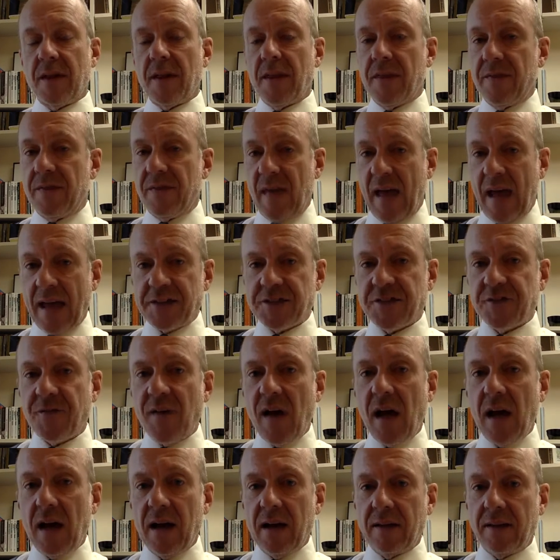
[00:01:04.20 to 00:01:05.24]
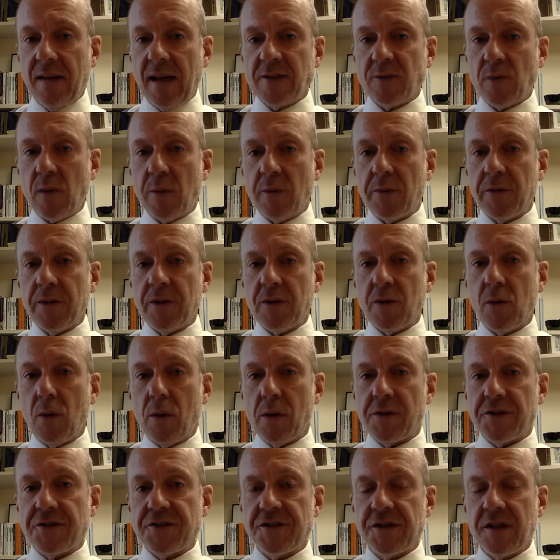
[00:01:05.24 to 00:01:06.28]
That's fine. That's why we're in the
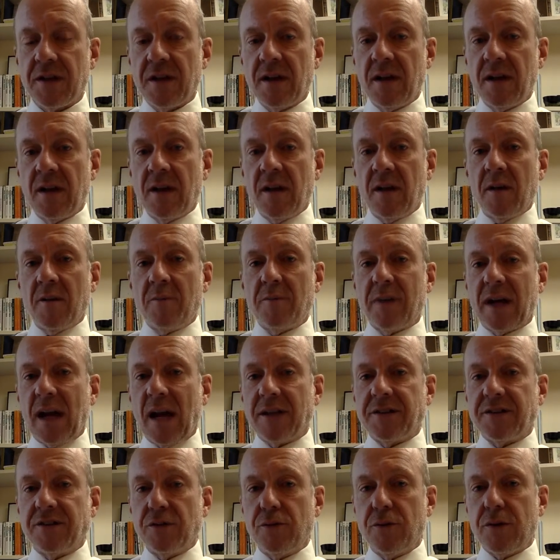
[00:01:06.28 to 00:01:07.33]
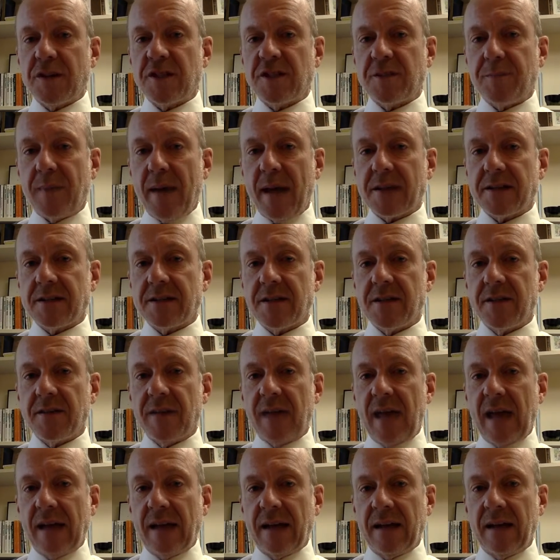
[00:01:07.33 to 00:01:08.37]
course. But I do expect
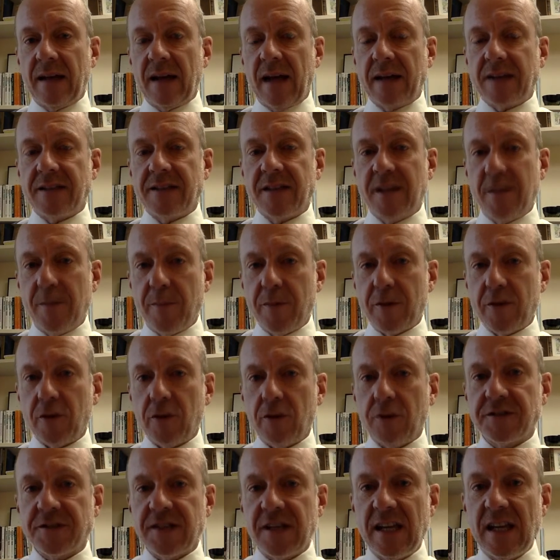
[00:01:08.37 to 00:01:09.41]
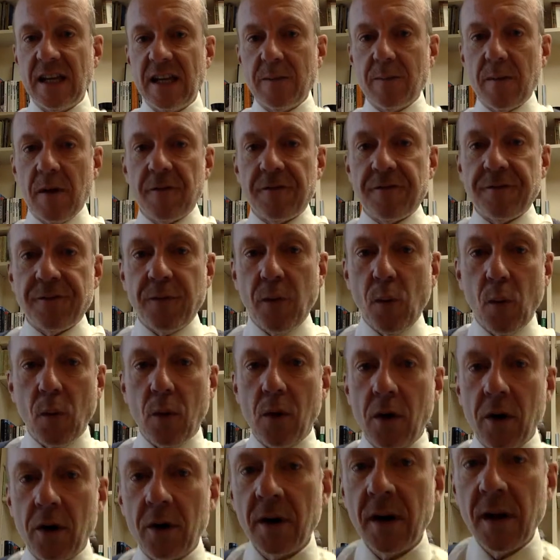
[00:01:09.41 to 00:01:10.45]
that in a typical team of
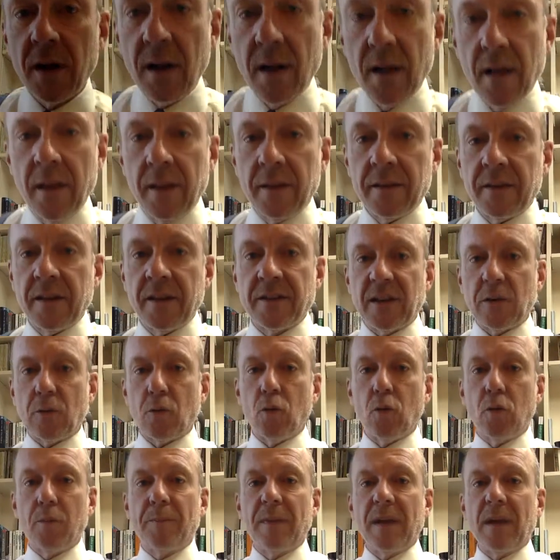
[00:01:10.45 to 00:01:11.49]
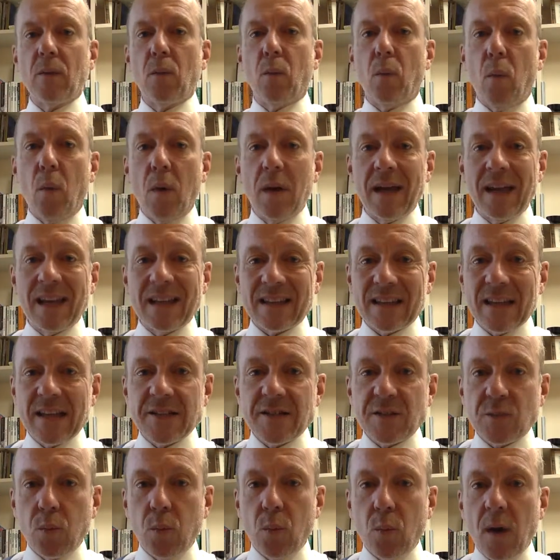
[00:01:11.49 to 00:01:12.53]
4, that there will be at
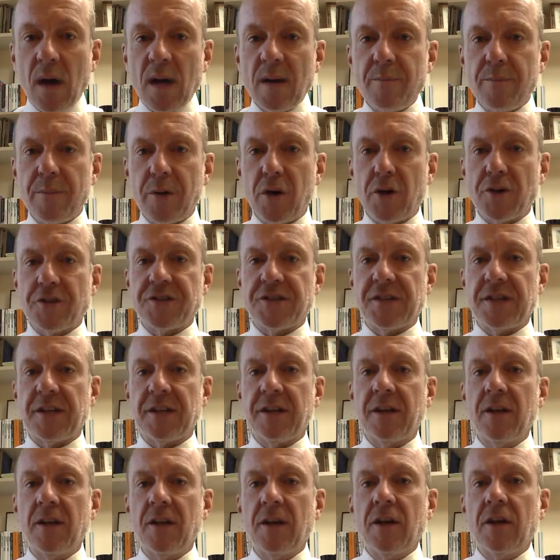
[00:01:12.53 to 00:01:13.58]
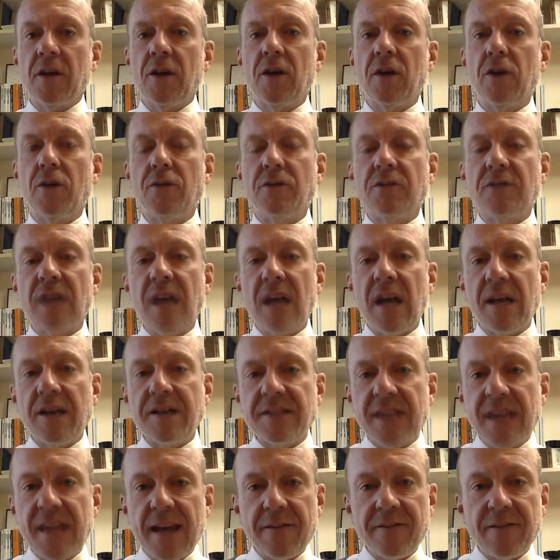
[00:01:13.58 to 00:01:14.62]
least one person who
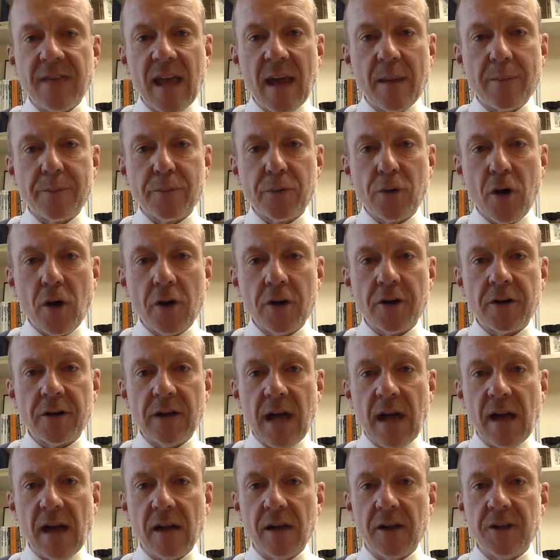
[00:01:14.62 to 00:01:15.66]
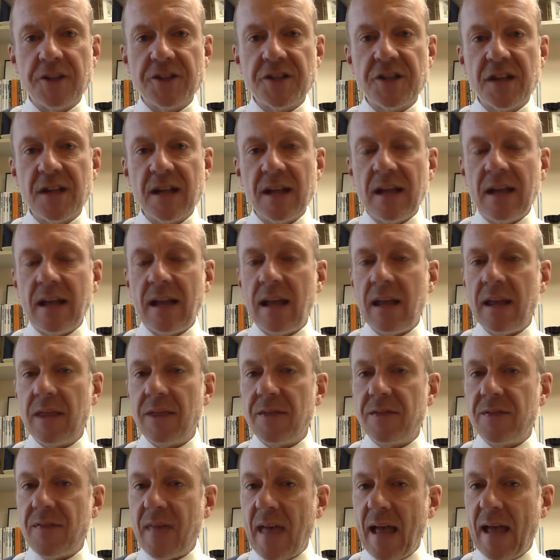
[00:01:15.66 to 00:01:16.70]
does have that broader knowledge. And
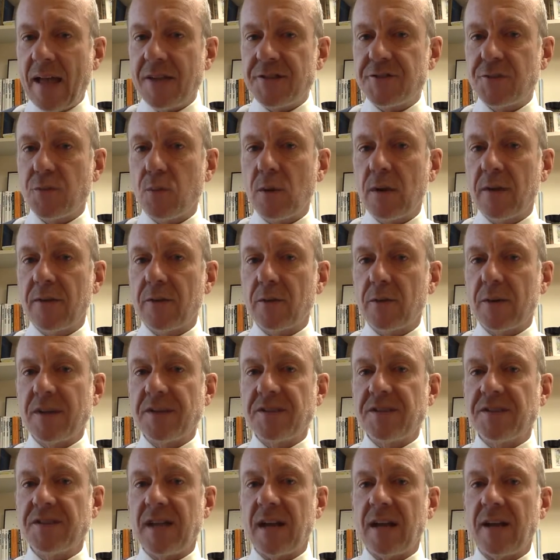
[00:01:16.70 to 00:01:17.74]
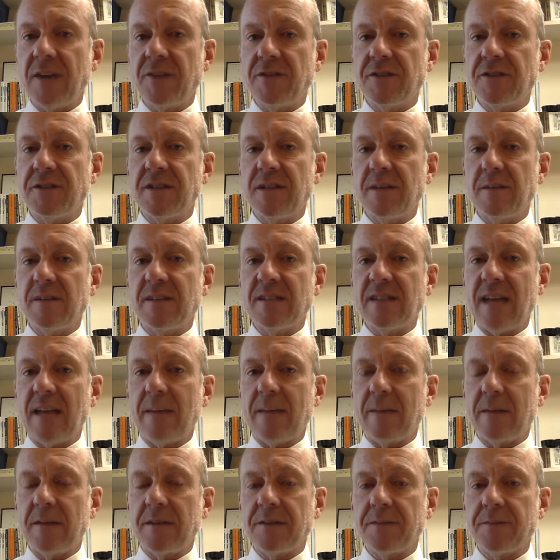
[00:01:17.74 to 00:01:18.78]
that's one of the reasons that I use a team
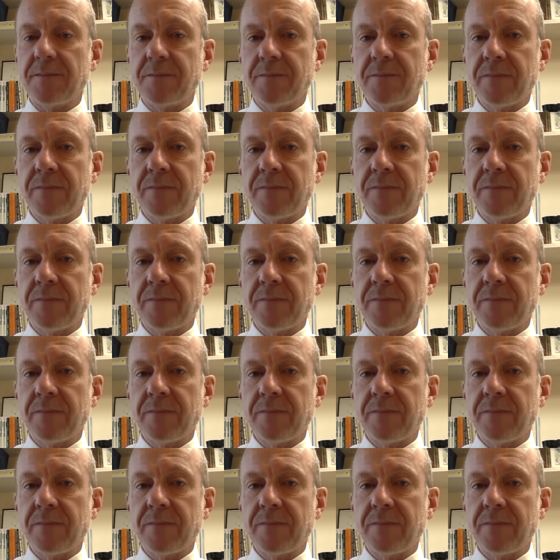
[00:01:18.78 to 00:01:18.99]
assignment.